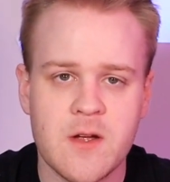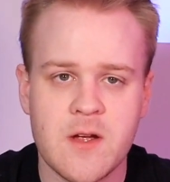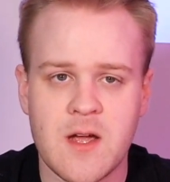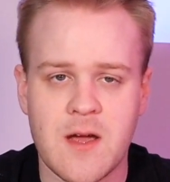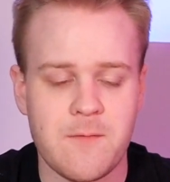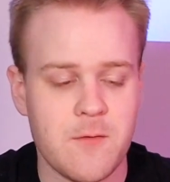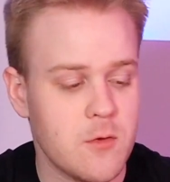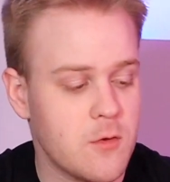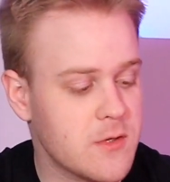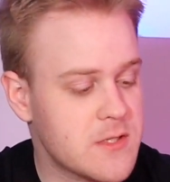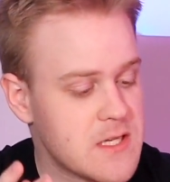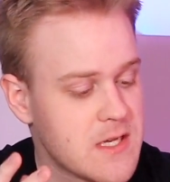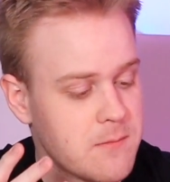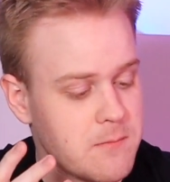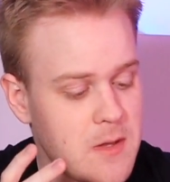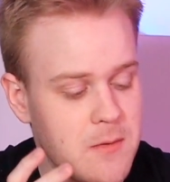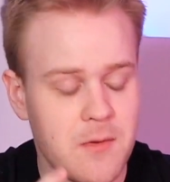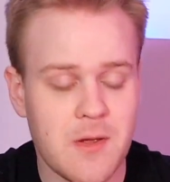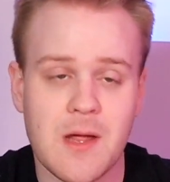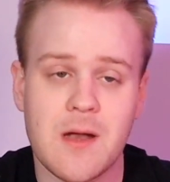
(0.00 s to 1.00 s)
Have you looked at
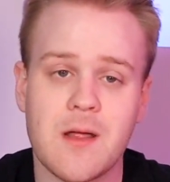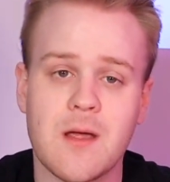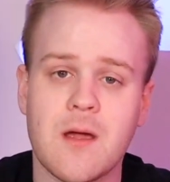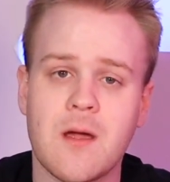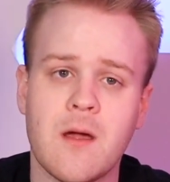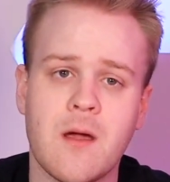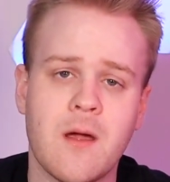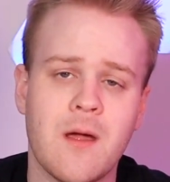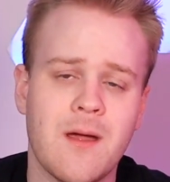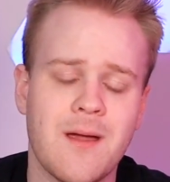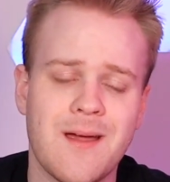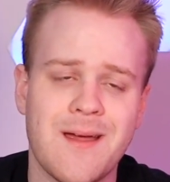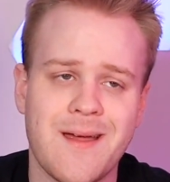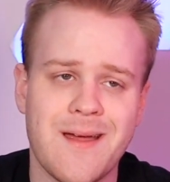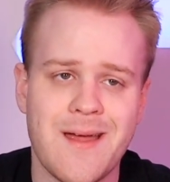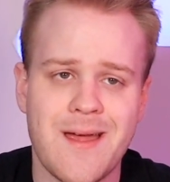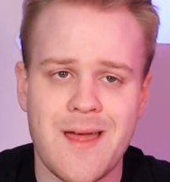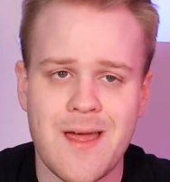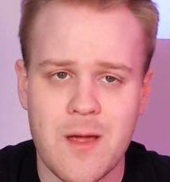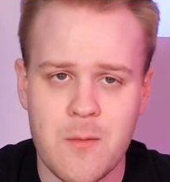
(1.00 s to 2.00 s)
maybe getting a
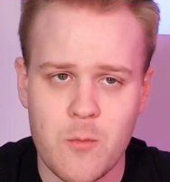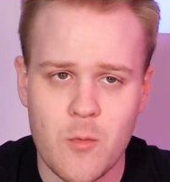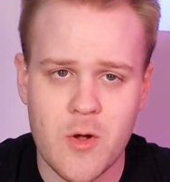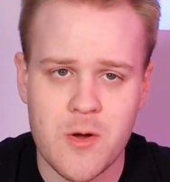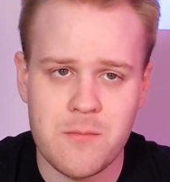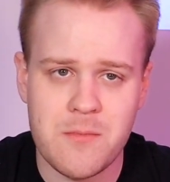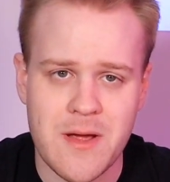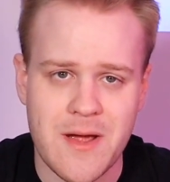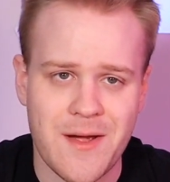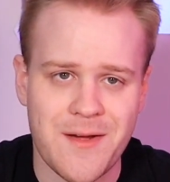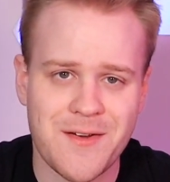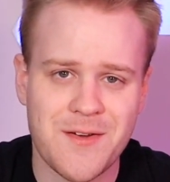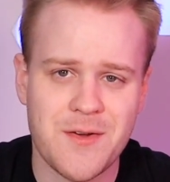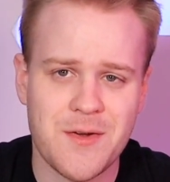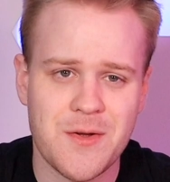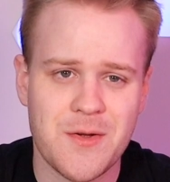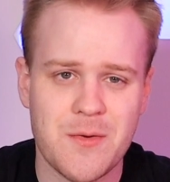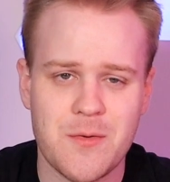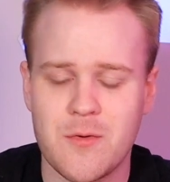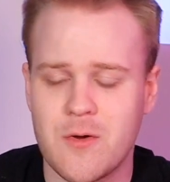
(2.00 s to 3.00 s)
M1 Mac?
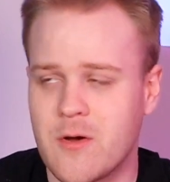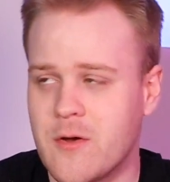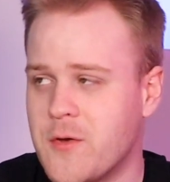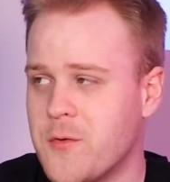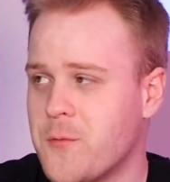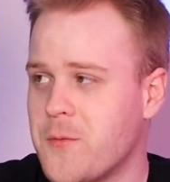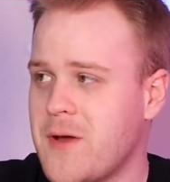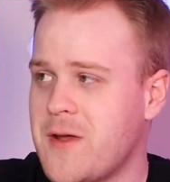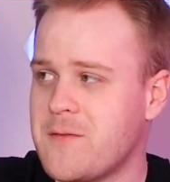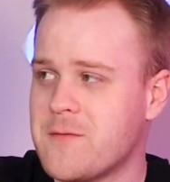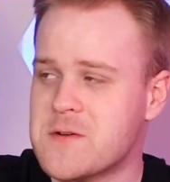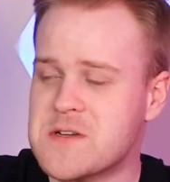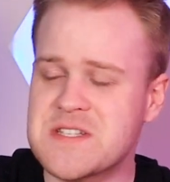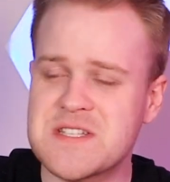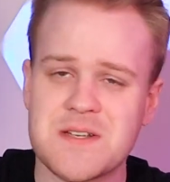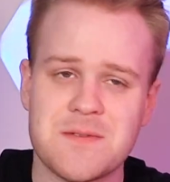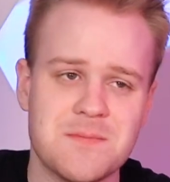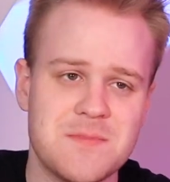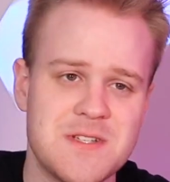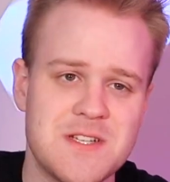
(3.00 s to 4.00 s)
Are you waiting for
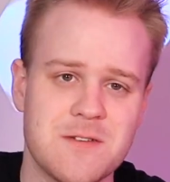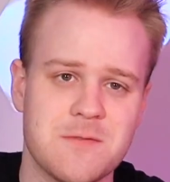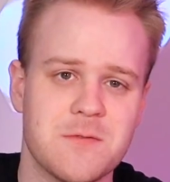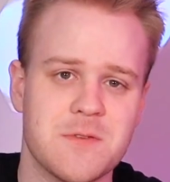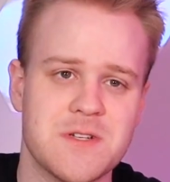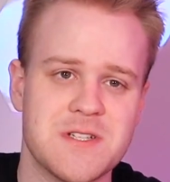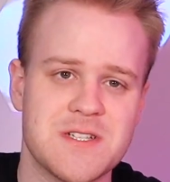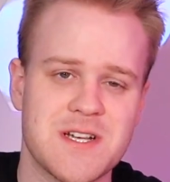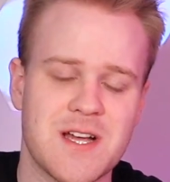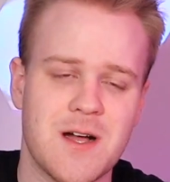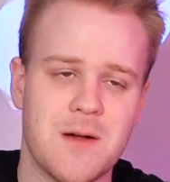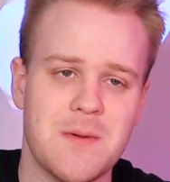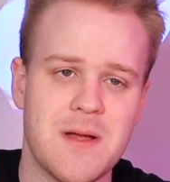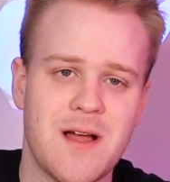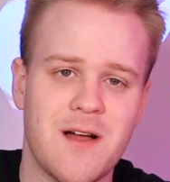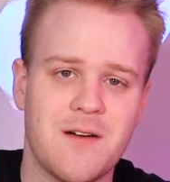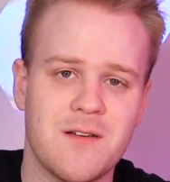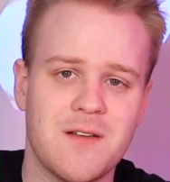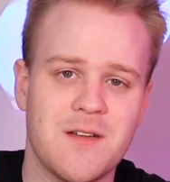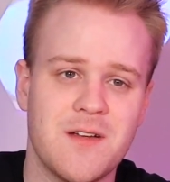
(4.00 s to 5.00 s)
something different to come
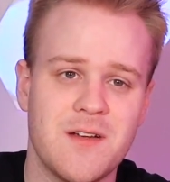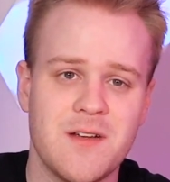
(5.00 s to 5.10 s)
out?